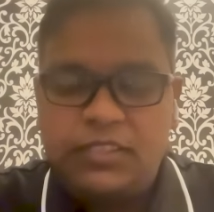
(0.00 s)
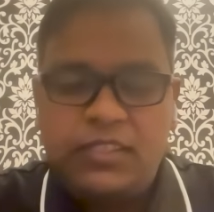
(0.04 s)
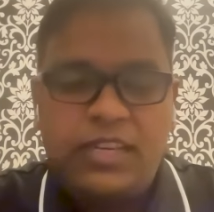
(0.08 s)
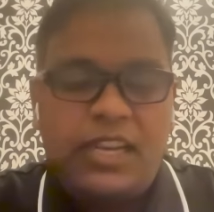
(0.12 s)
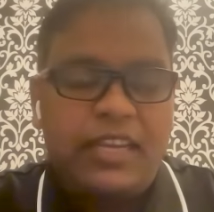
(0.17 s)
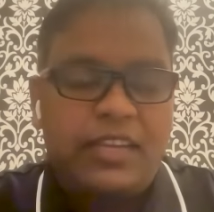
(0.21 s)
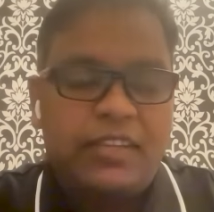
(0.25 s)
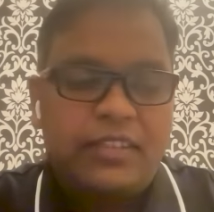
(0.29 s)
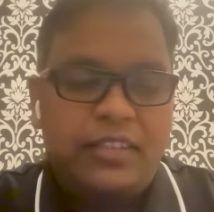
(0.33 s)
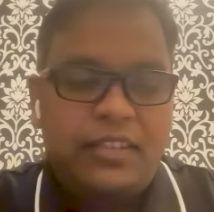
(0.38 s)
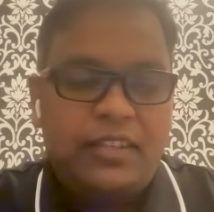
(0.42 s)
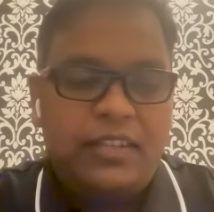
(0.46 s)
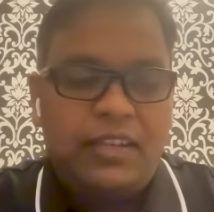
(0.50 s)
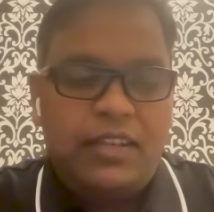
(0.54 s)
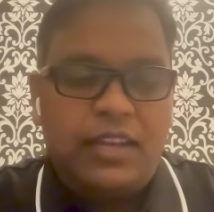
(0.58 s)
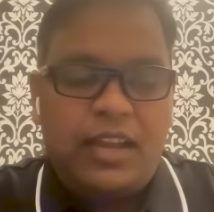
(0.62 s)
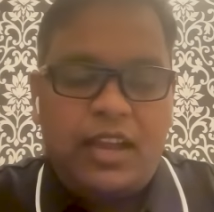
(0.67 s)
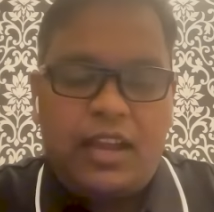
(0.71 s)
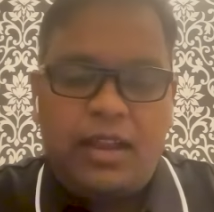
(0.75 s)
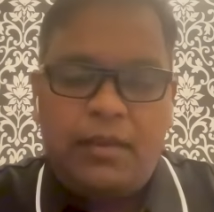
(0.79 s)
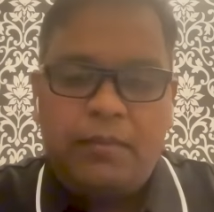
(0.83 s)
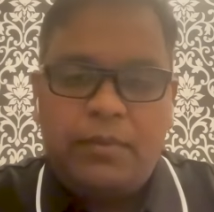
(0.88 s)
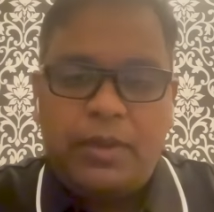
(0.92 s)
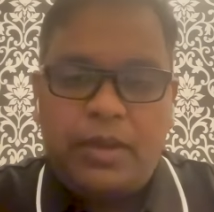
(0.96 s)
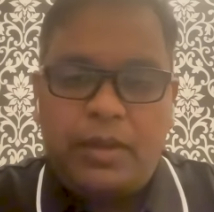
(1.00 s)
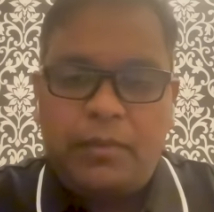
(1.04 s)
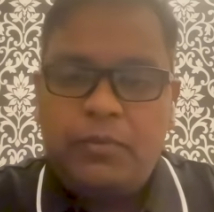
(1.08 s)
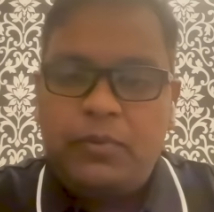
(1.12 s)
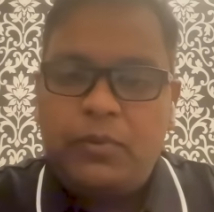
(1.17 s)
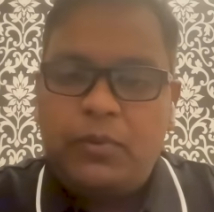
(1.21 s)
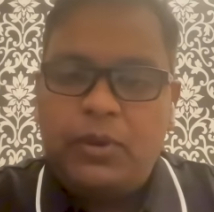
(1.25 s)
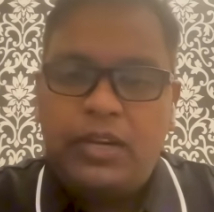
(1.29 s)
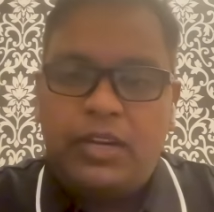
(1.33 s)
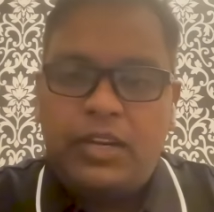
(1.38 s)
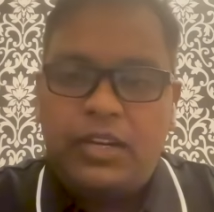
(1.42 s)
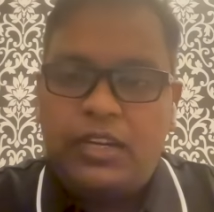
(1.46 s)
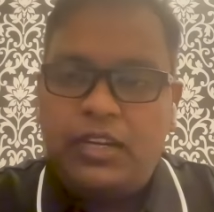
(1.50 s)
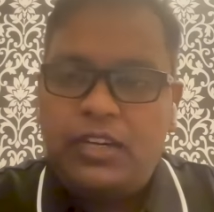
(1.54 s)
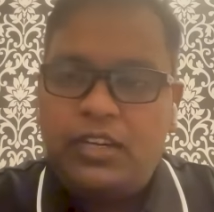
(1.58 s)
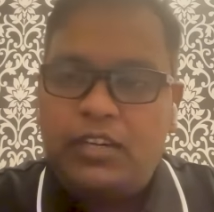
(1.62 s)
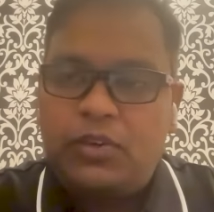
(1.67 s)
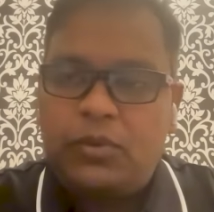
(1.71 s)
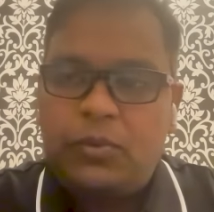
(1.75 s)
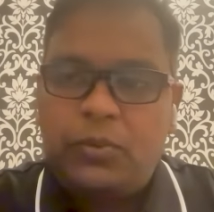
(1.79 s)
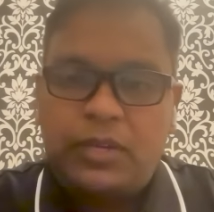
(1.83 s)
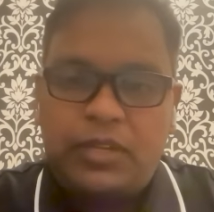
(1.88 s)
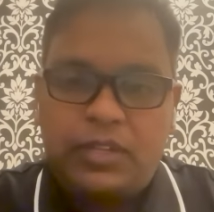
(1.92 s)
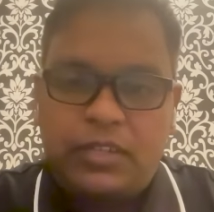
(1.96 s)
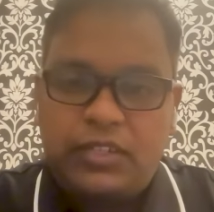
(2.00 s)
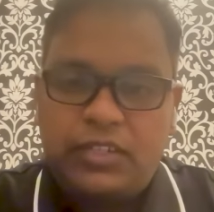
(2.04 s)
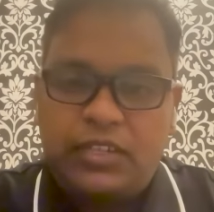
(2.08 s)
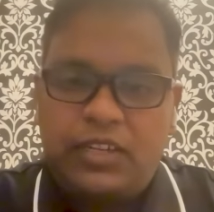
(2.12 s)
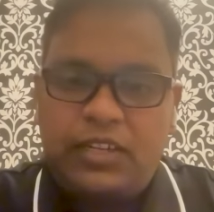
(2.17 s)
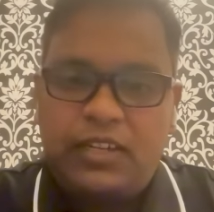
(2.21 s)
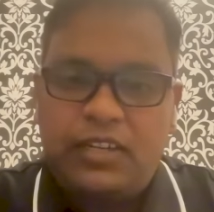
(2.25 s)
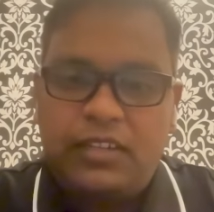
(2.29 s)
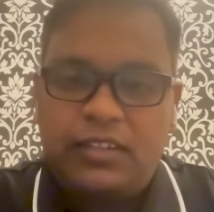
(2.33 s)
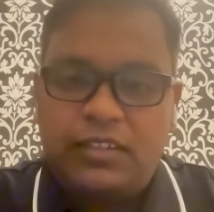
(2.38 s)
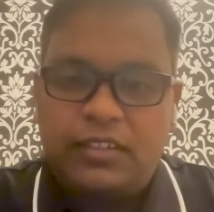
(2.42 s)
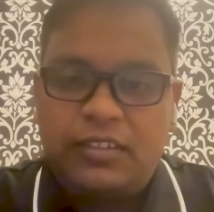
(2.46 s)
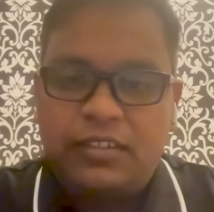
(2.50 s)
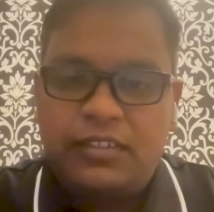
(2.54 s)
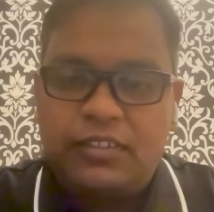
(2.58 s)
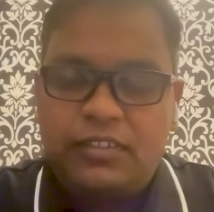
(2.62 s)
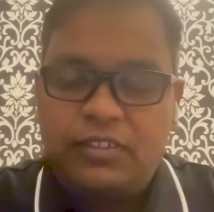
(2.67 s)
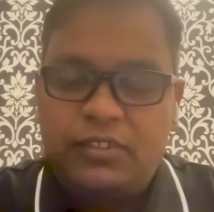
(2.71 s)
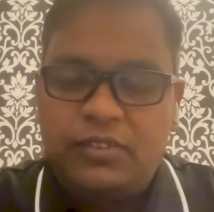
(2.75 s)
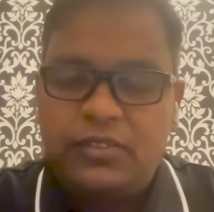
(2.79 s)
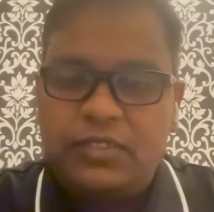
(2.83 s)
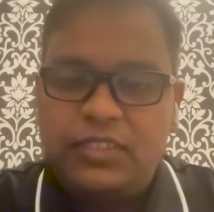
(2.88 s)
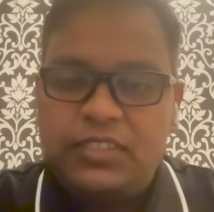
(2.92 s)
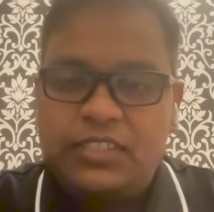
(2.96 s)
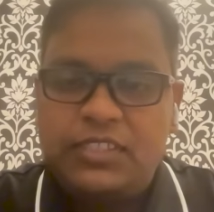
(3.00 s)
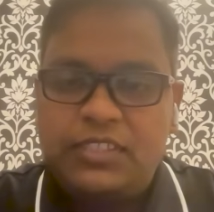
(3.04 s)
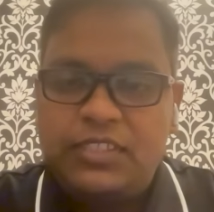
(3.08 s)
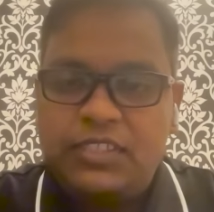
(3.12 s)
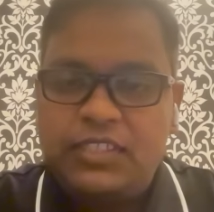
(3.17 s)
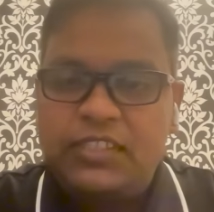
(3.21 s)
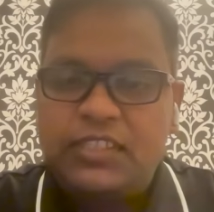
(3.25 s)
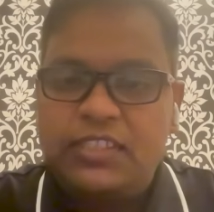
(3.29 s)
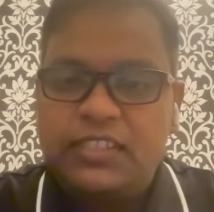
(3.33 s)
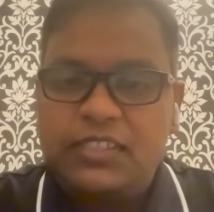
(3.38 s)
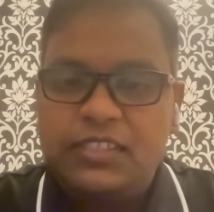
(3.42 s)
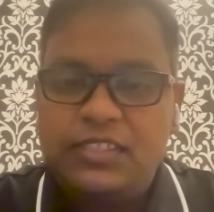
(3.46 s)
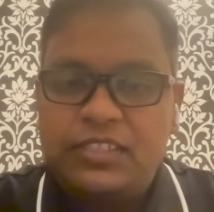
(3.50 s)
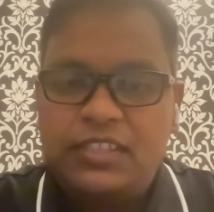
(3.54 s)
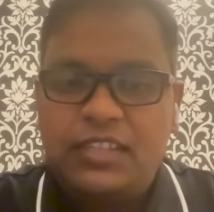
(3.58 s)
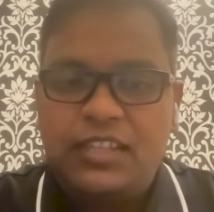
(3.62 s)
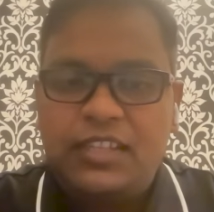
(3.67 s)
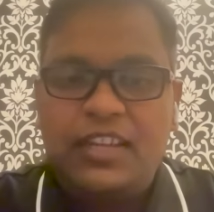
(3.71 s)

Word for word: Like I'm quite an introvert, and you know, this is